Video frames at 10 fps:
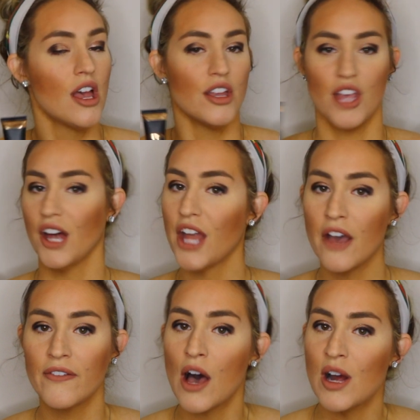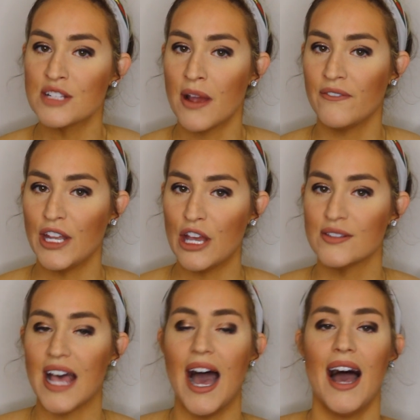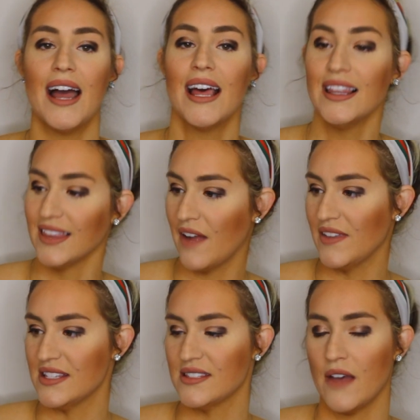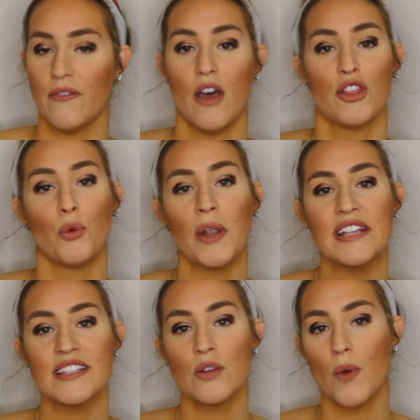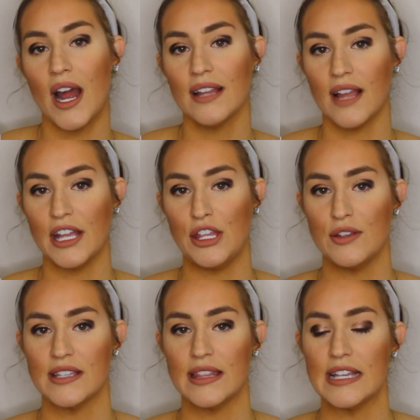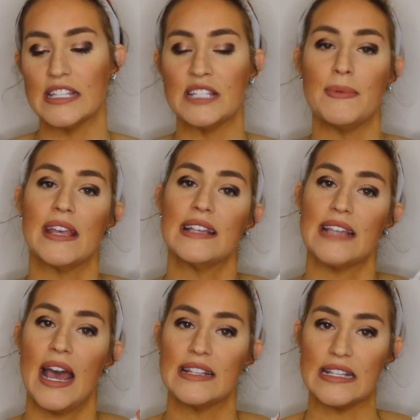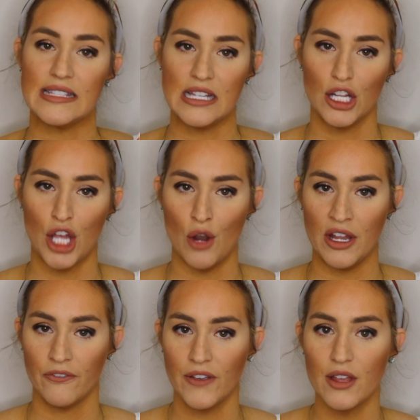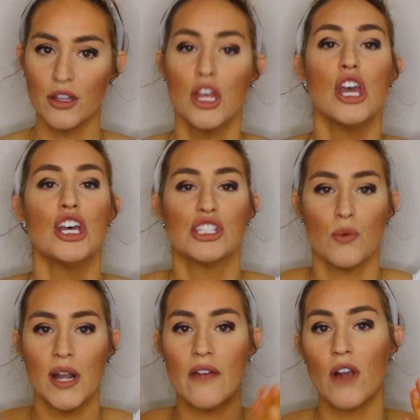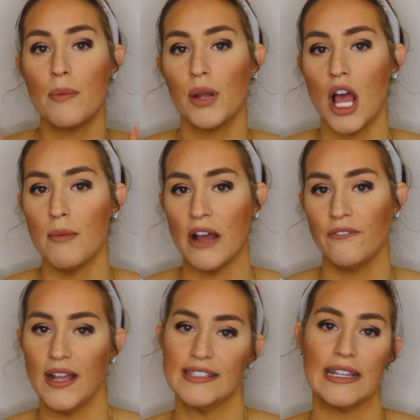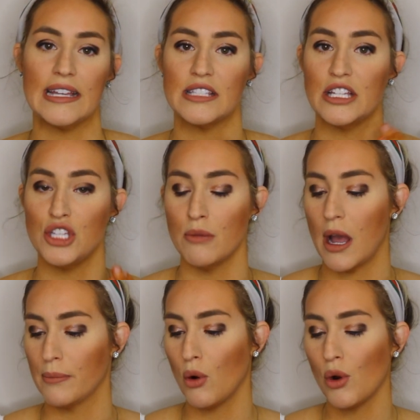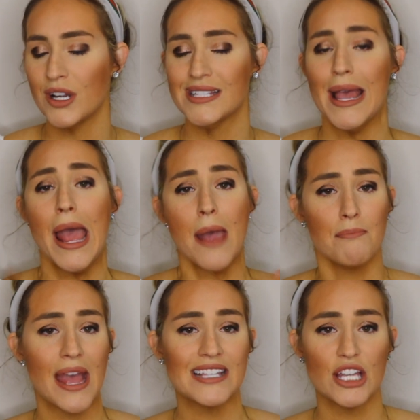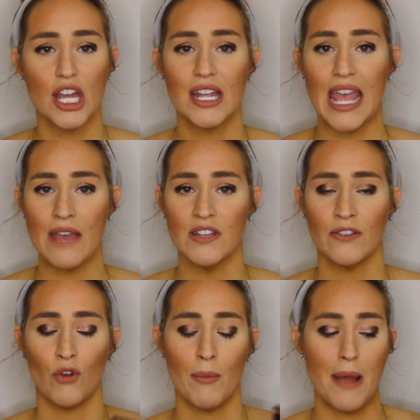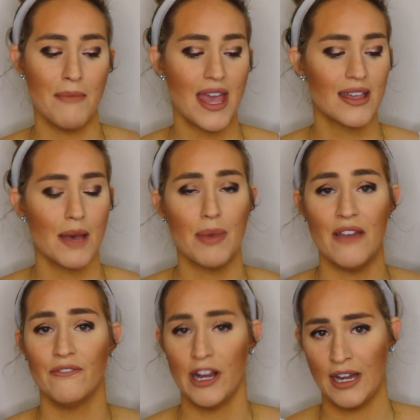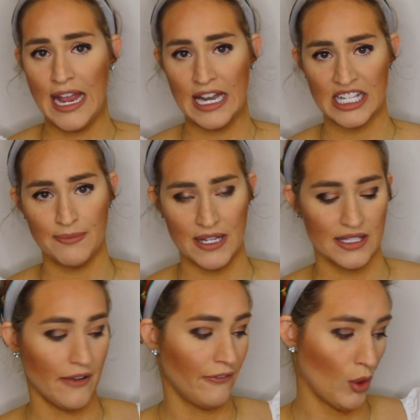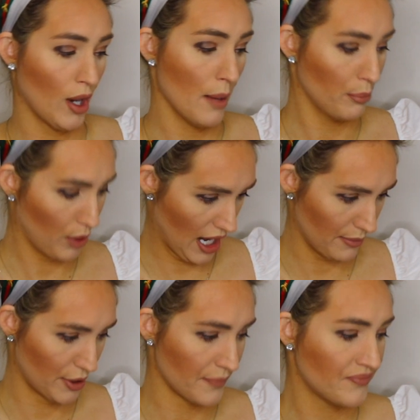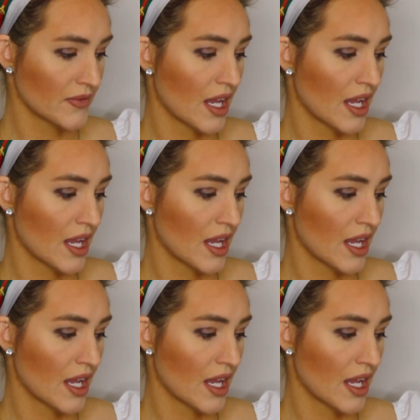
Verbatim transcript: Y'all know if y'all watch my videos, I love this stuff. The reason why I like using this is because it has a silicone feel. So whenever I put it on my face, it gets into my pores, makes a good canvas for my makeup, and very inexpensive for a primer.